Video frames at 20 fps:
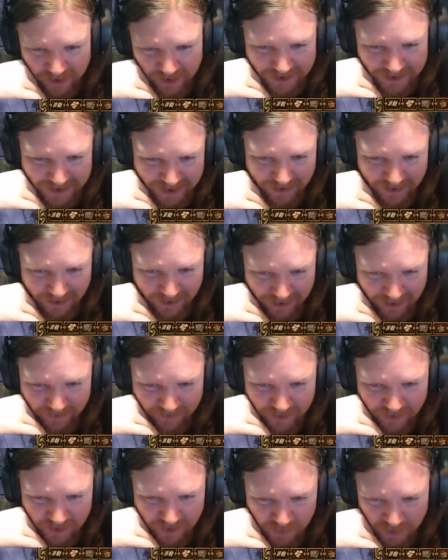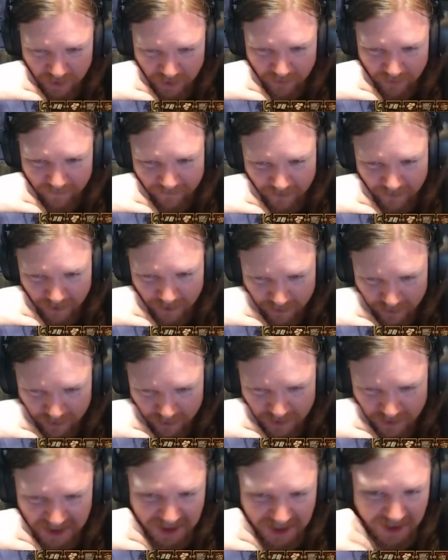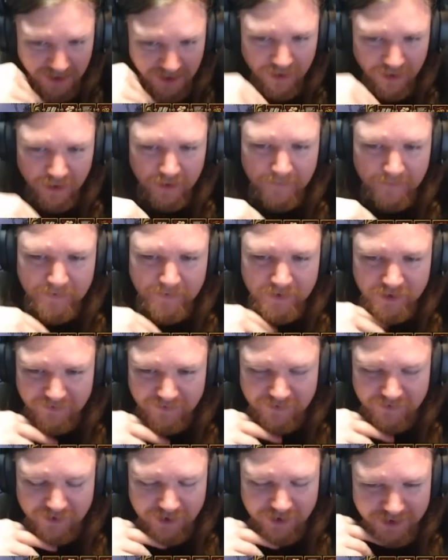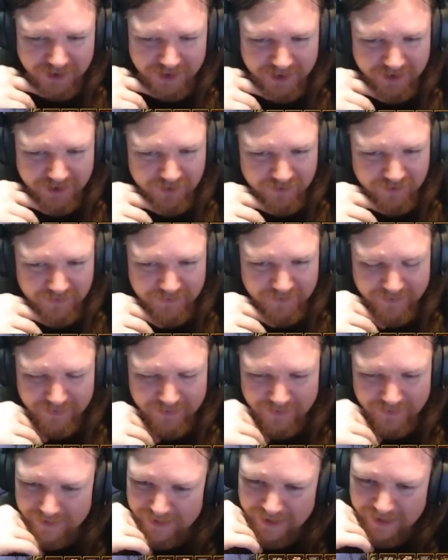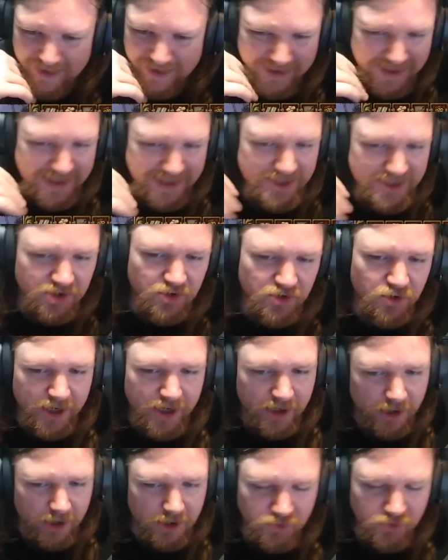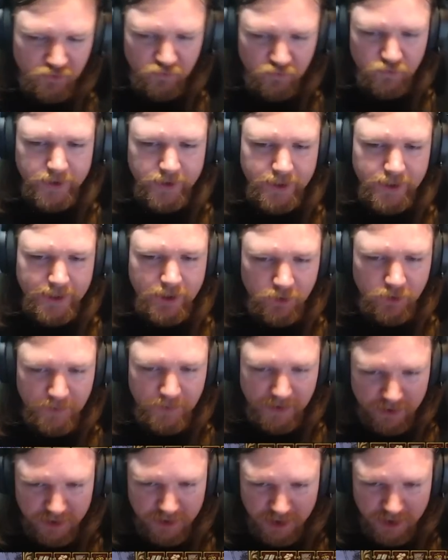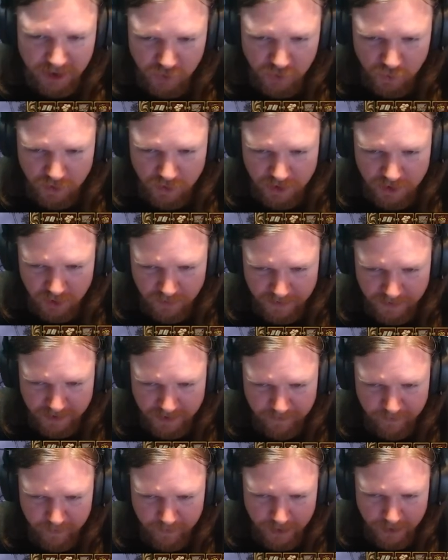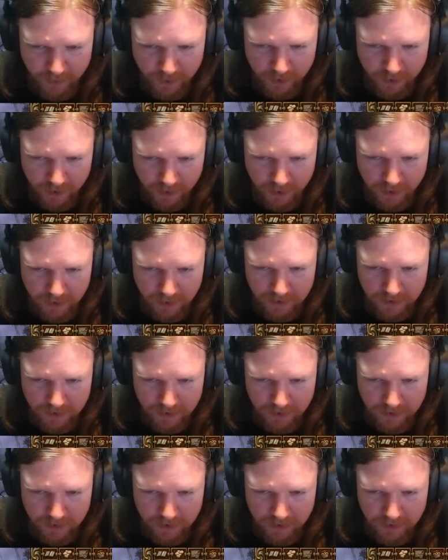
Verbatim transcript: ten, eleven, twelve, fuck, thirteen to France. That's annoying. I was really hoping the Dutch would still be a power here.